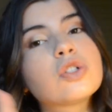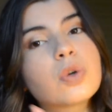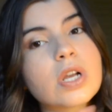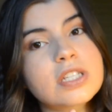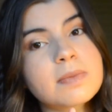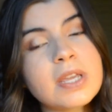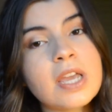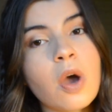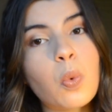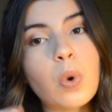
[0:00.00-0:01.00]
trust
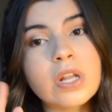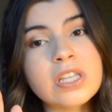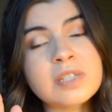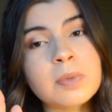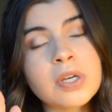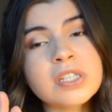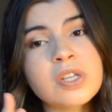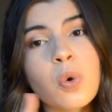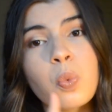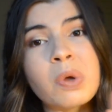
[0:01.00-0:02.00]
me, one of these books
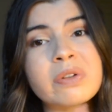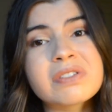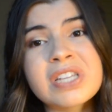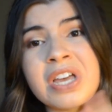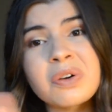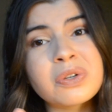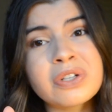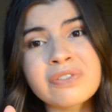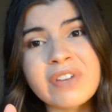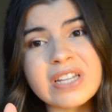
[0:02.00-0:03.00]
will tickle
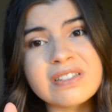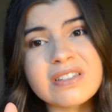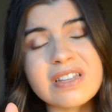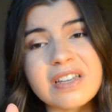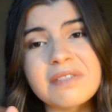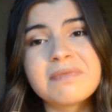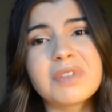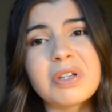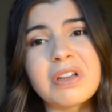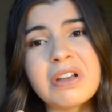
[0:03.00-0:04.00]
your fancy.
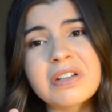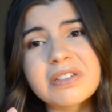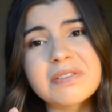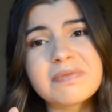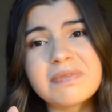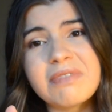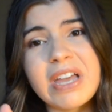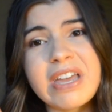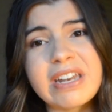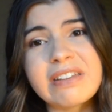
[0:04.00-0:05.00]
Ugh,
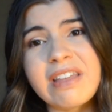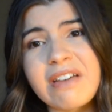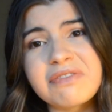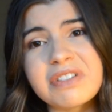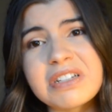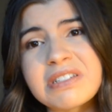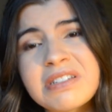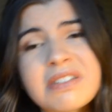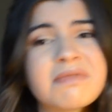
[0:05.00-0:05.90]
I hated that phrase.